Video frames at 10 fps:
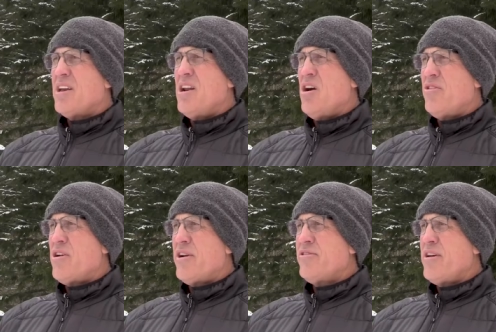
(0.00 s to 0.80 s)
You know,
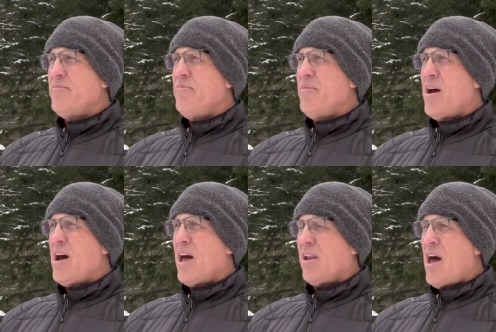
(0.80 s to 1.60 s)
there is a
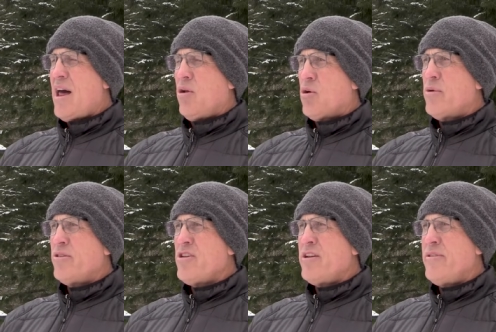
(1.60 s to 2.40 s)
lot lower
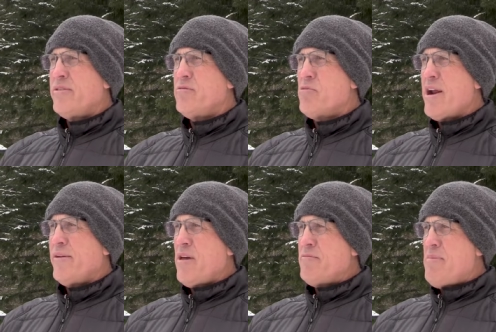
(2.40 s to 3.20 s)
recidivism rate
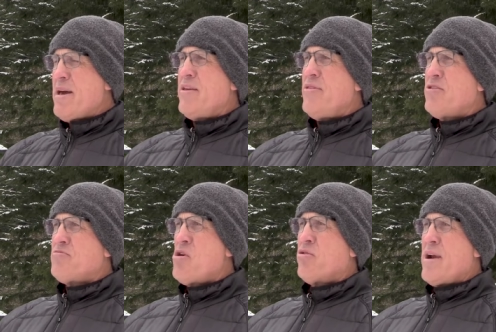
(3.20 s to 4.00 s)
if they've been in this
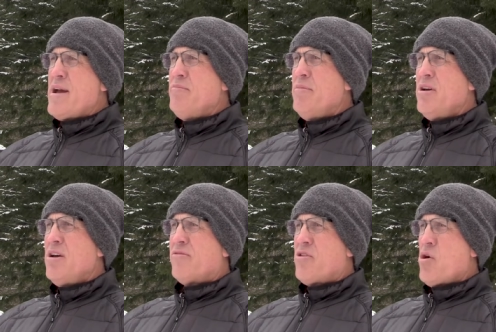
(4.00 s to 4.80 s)
program
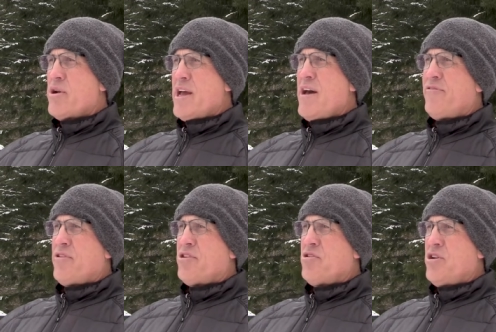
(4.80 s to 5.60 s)
for ODF
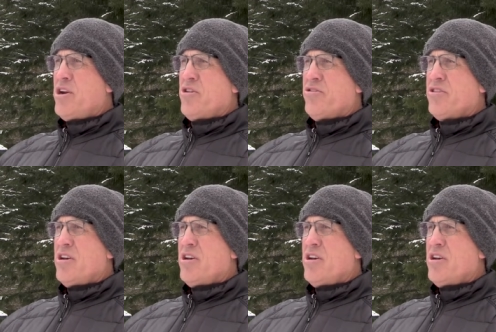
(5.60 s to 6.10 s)
for 2 years.